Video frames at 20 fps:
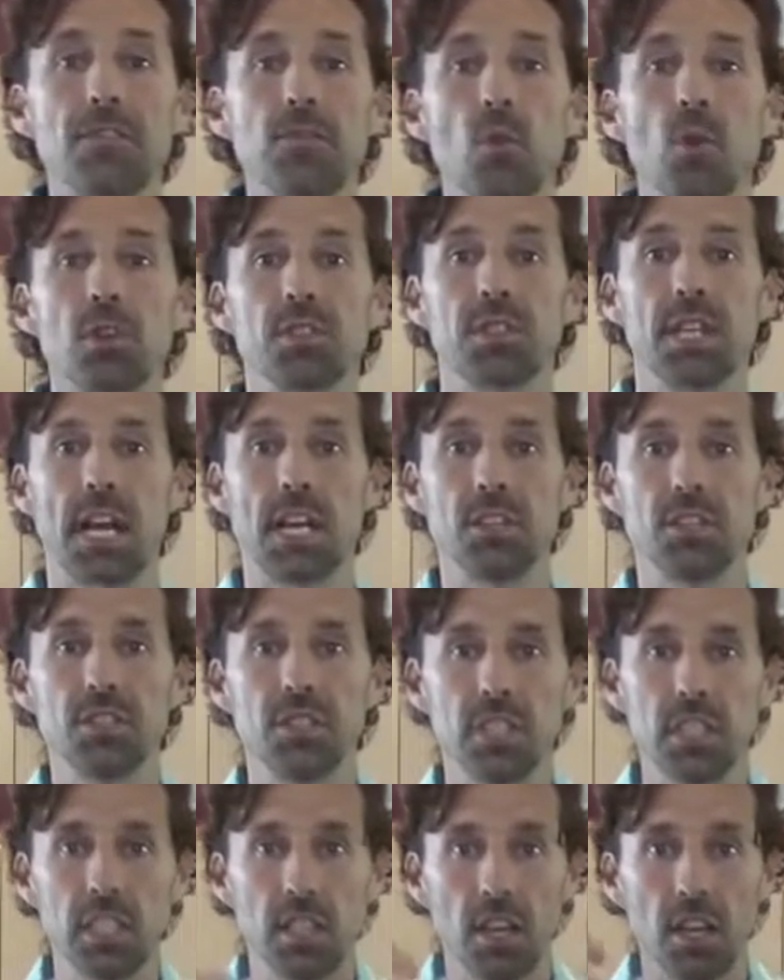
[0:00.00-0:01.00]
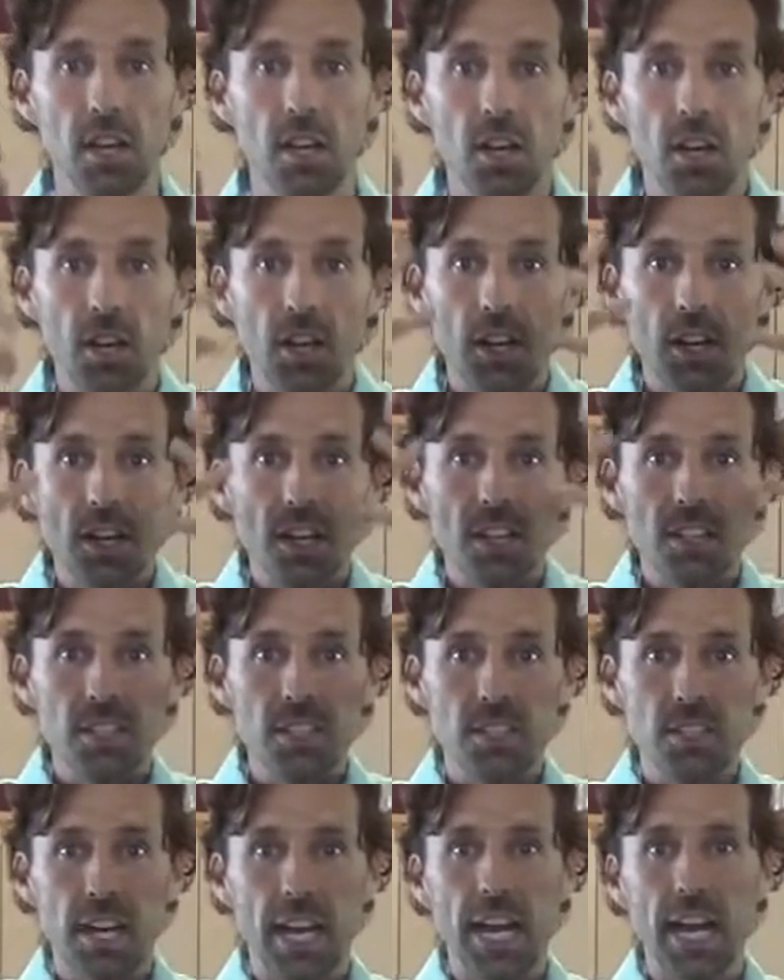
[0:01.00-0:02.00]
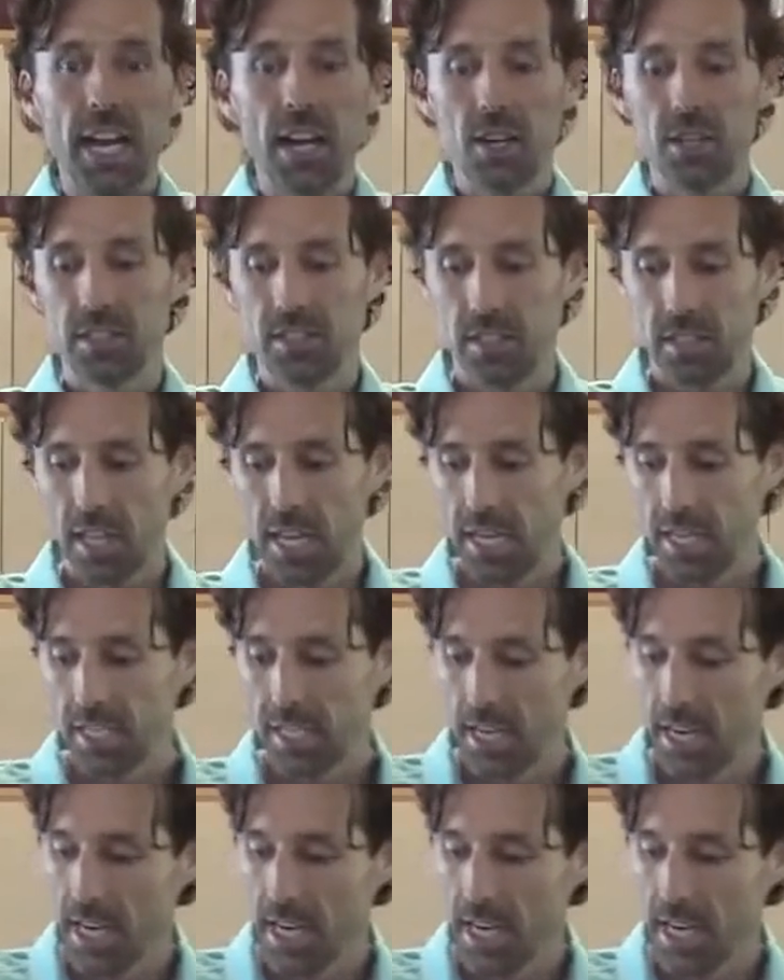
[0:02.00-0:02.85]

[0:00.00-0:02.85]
force energy. Your hair is like,